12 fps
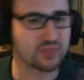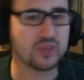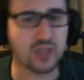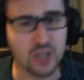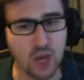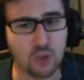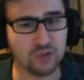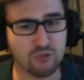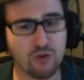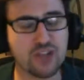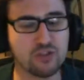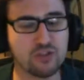and I was the
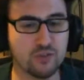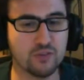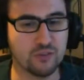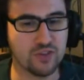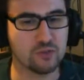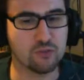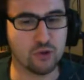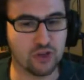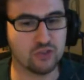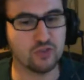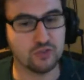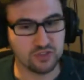writer of this
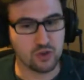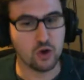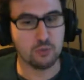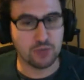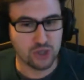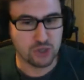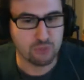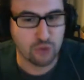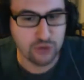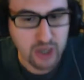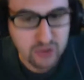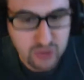product, of this RPG
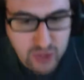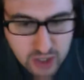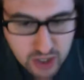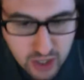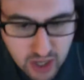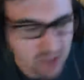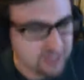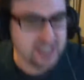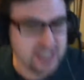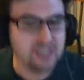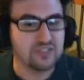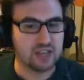product, and a
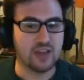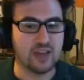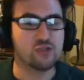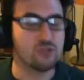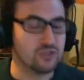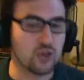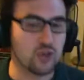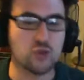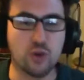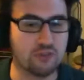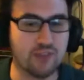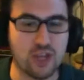D&D adventure, a Dungeon World
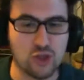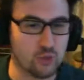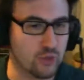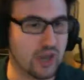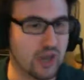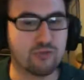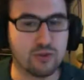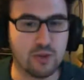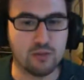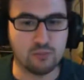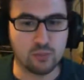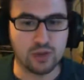adventure, whatever
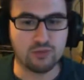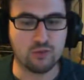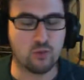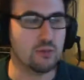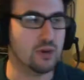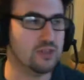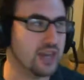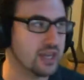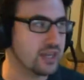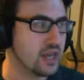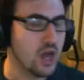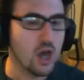form it might take.
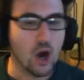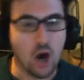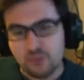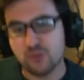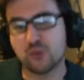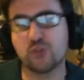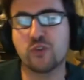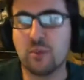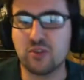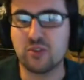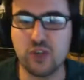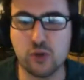I'm sort of coming
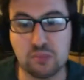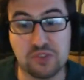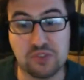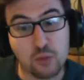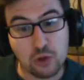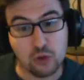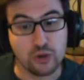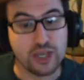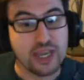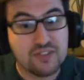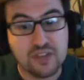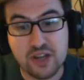to you and I'm saying, well, look,
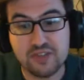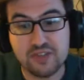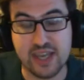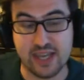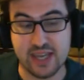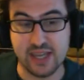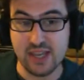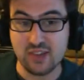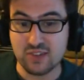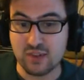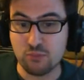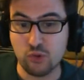here's an idea. Here's
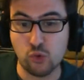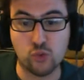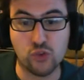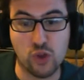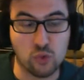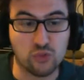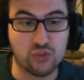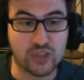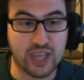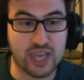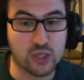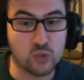some tools I want to
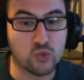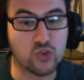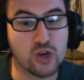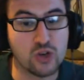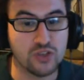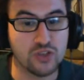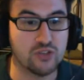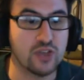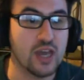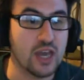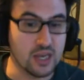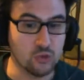get you started
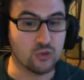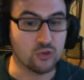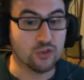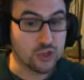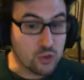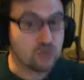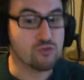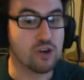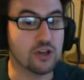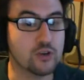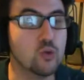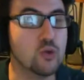in order for you to run a
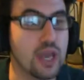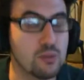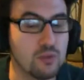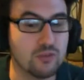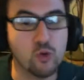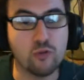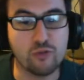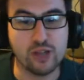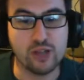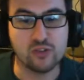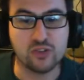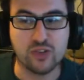cool game with your
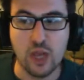friends.